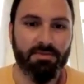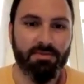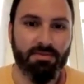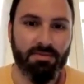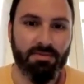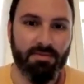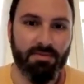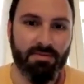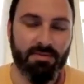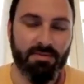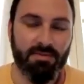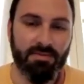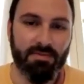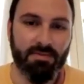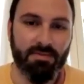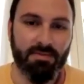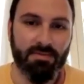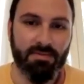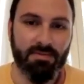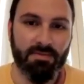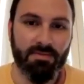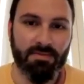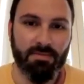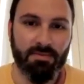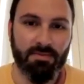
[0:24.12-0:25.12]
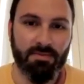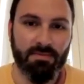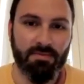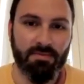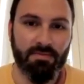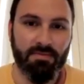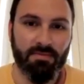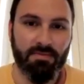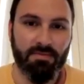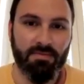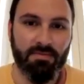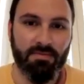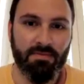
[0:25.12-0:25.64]

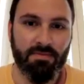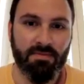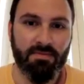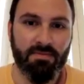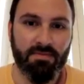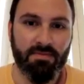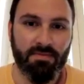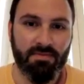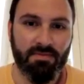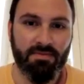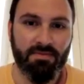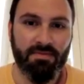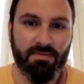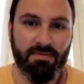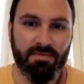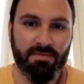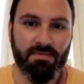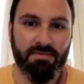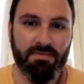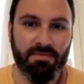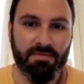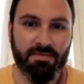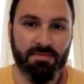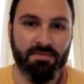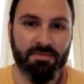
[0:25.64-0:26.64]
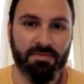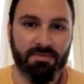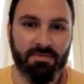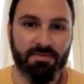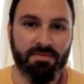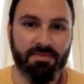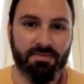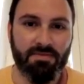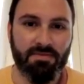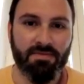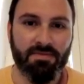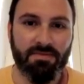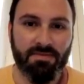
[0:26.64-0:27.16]

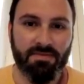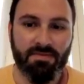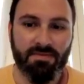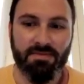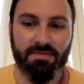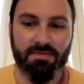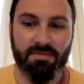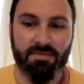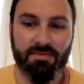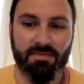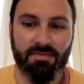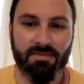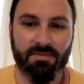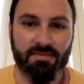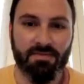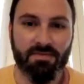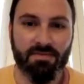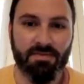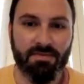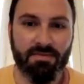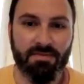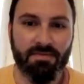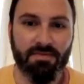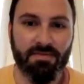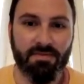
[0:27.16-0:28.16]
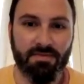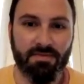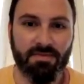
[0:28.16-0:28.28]
[no speech]